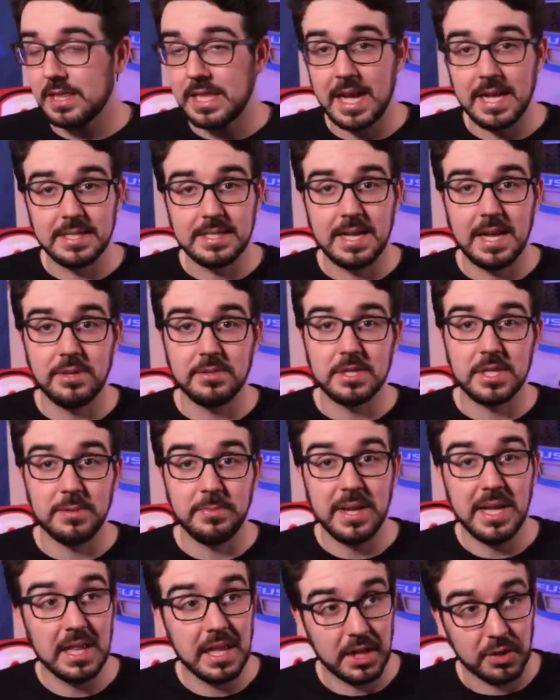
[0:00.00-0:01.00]
That sounds to
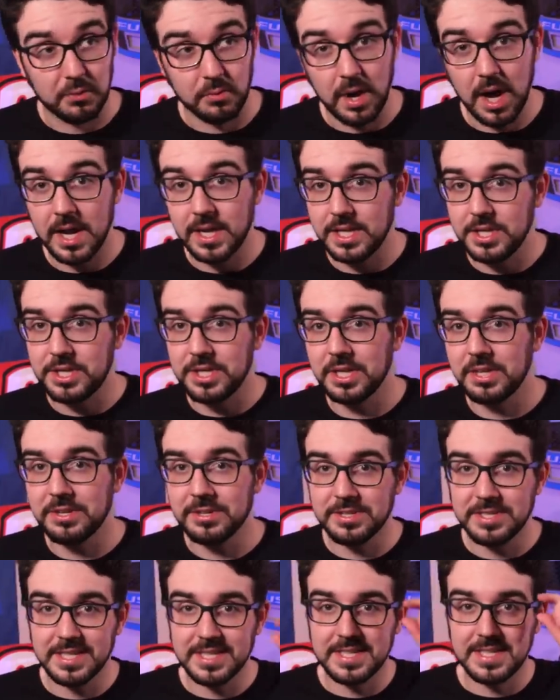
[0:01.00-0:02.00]
me like Rodney
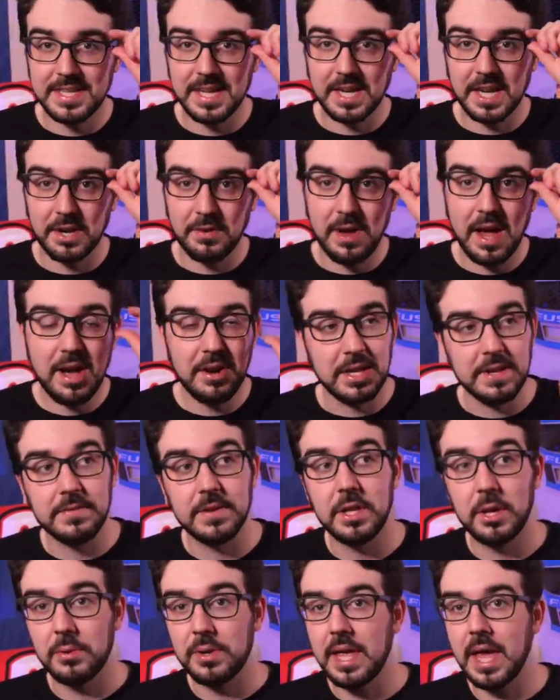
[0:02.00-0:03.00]
Childers is sticking around,
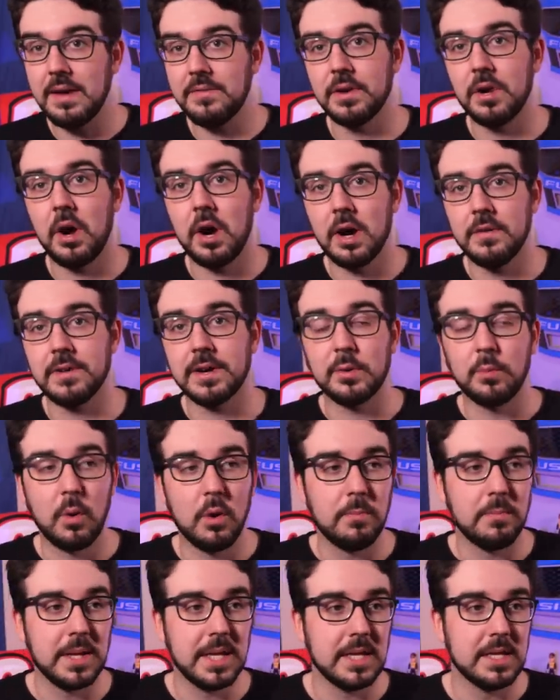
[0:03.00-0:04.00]
even though Kevin Harvick
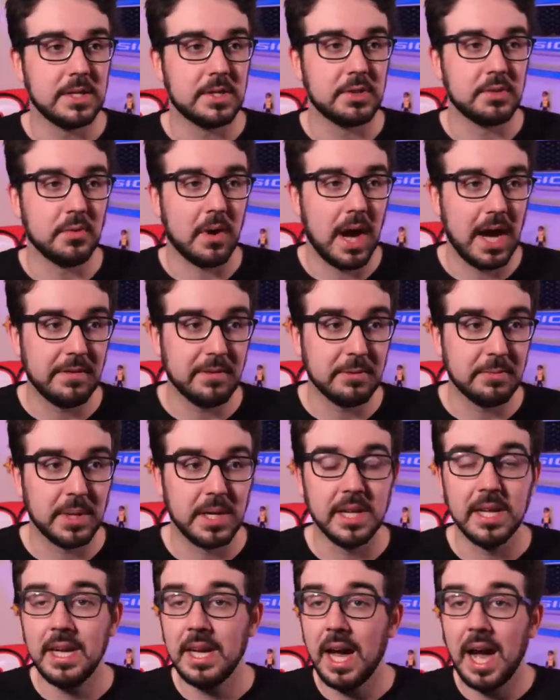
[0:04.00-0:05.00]
won't be his driver,
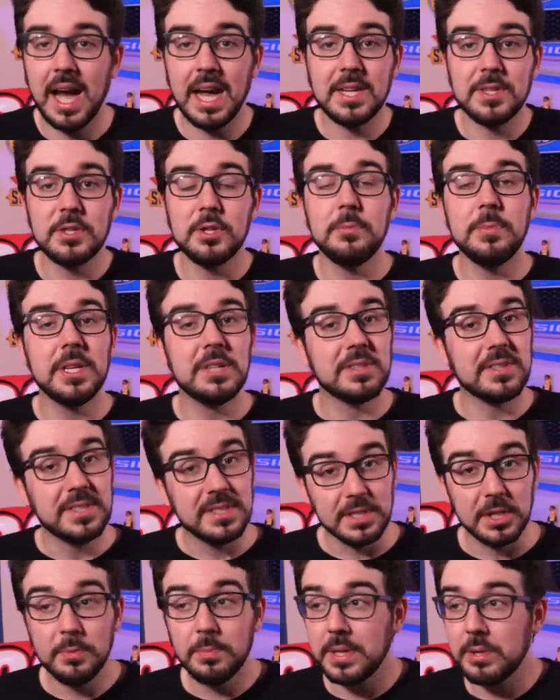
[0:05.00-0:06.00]
but I assume he'll
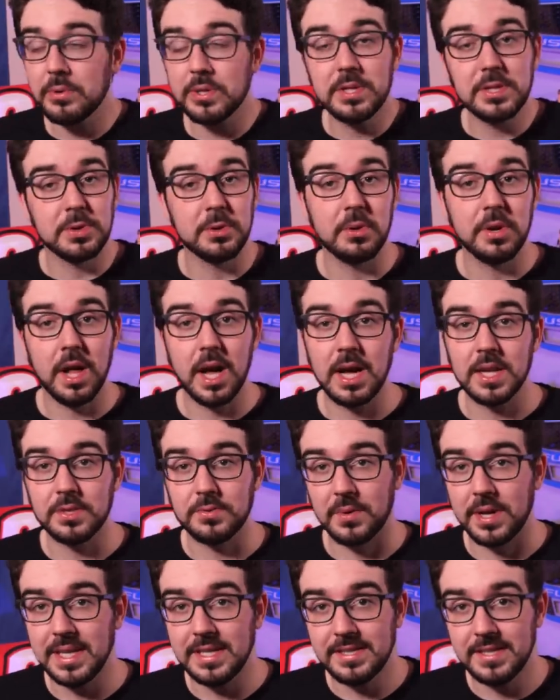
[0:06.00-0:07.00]
still be with Stuart
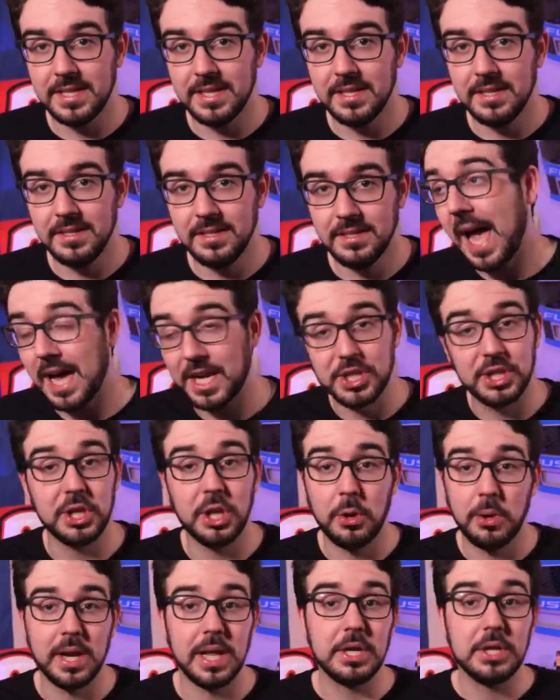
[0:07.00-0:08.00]
Haas Racing. Actually, you
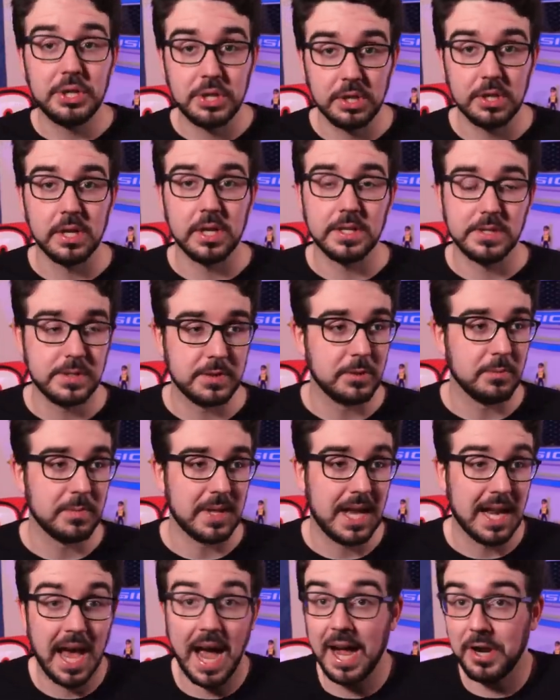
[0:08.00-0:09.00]
know what? I shouldn't assume
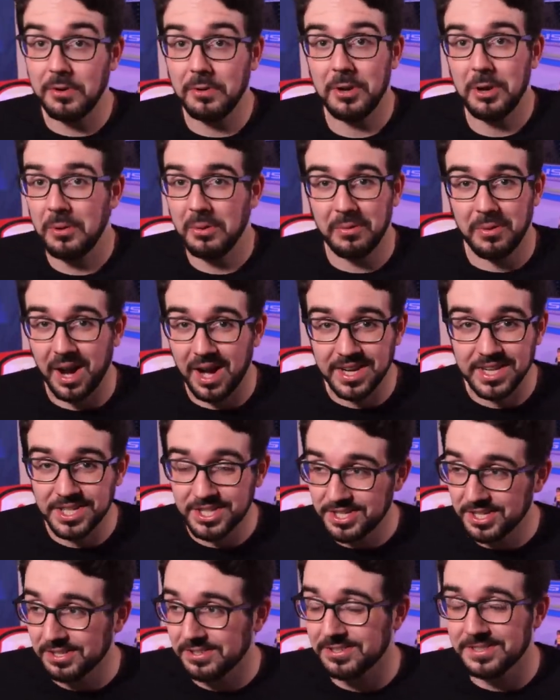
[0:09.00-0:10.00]
that. I don't know what Rodney
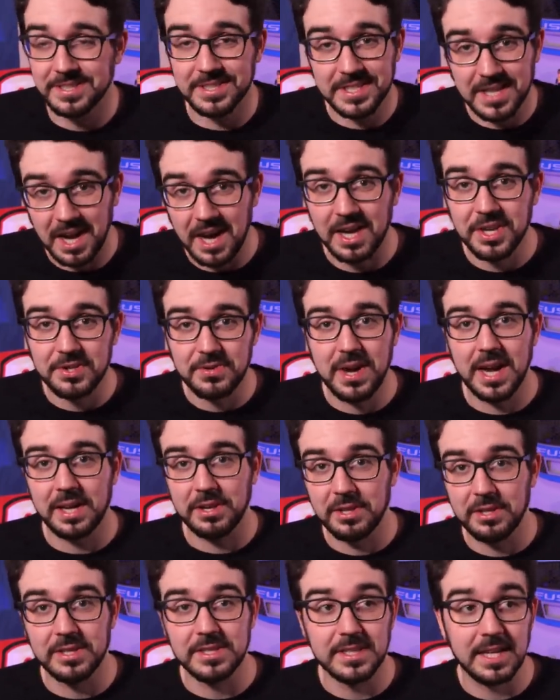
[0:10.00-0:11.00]
Childers'
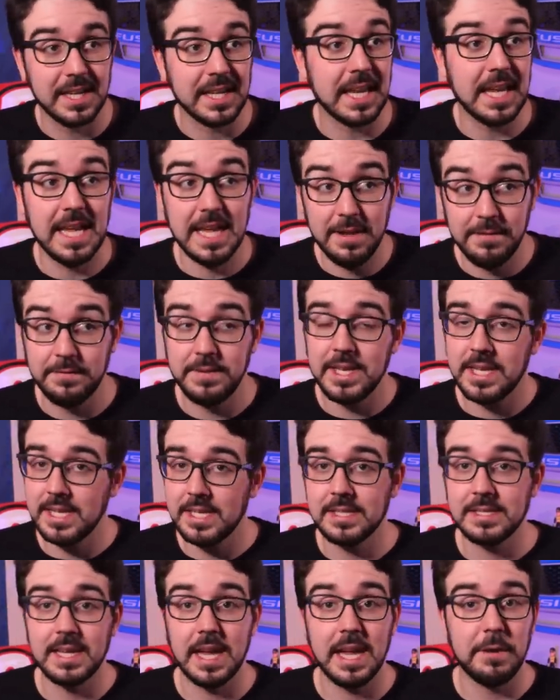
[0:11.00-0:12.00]
contract looks like. If he
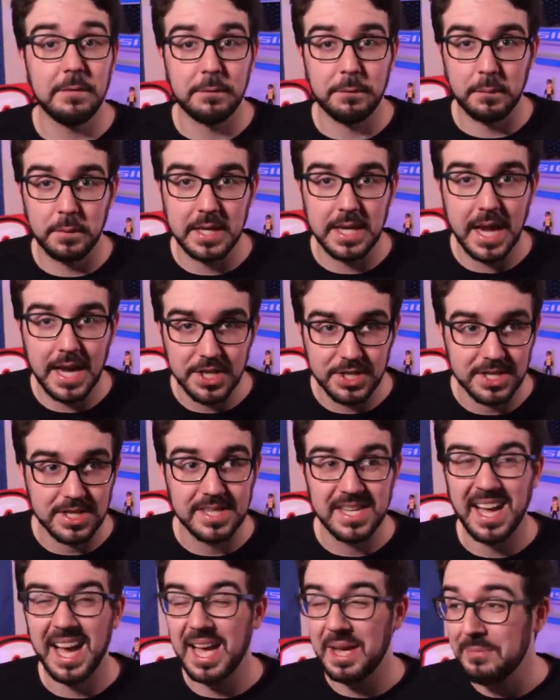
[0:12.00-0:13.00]
is a free
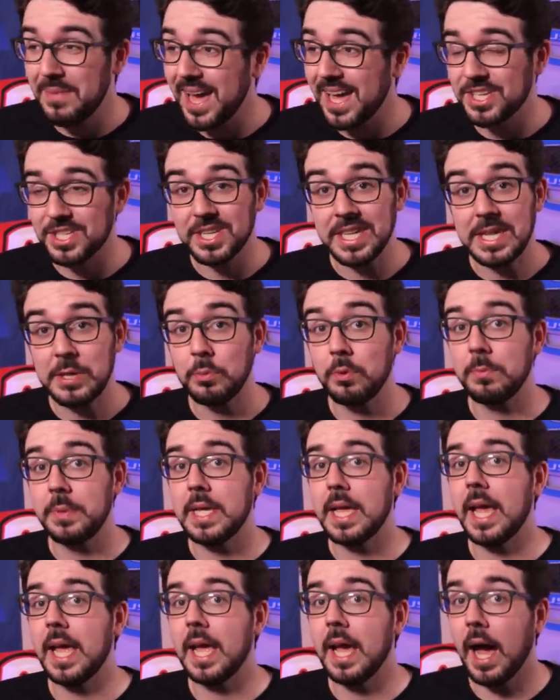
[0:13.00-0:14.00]
agent, I imagine he will
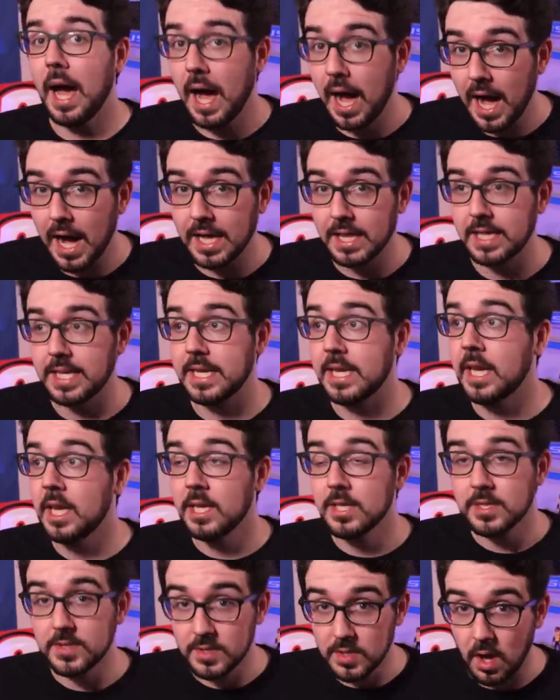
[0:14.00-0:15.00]
be a highly
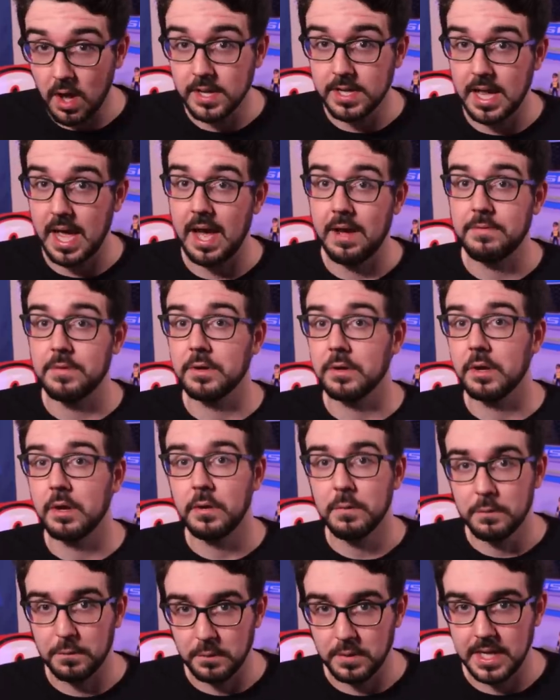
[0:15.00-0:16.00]

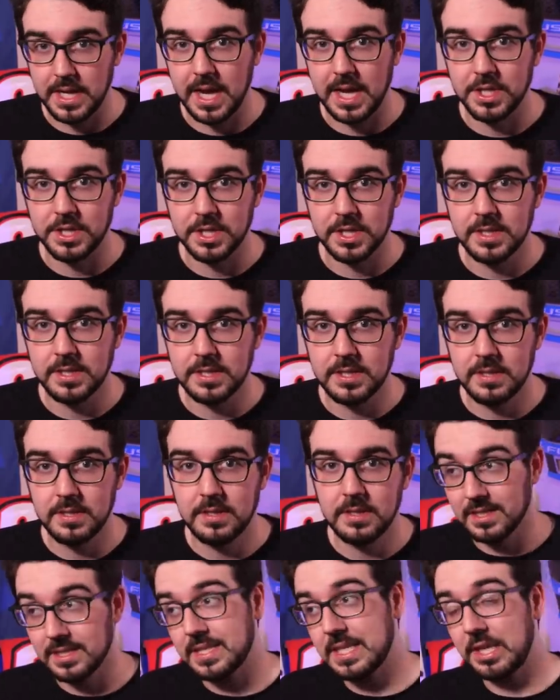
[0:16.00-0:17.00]
sought-after free agent,
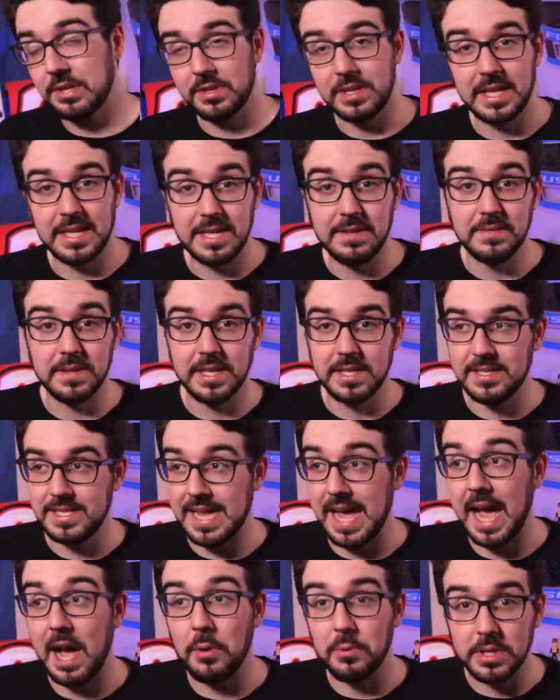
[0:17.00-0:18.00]
considering that even in
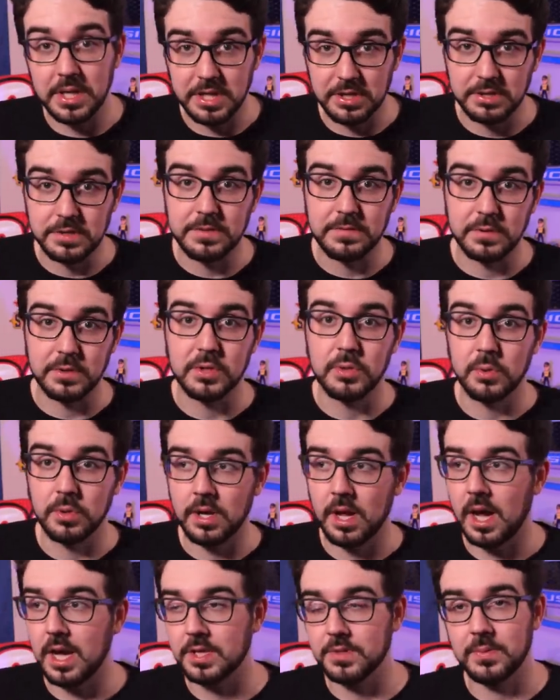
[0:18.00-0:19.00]
down years for
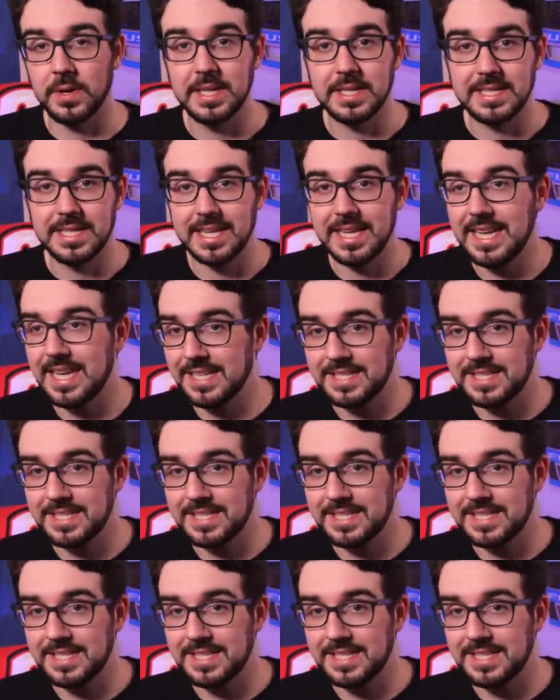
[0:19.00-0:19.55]
Stuart Haas Racing, he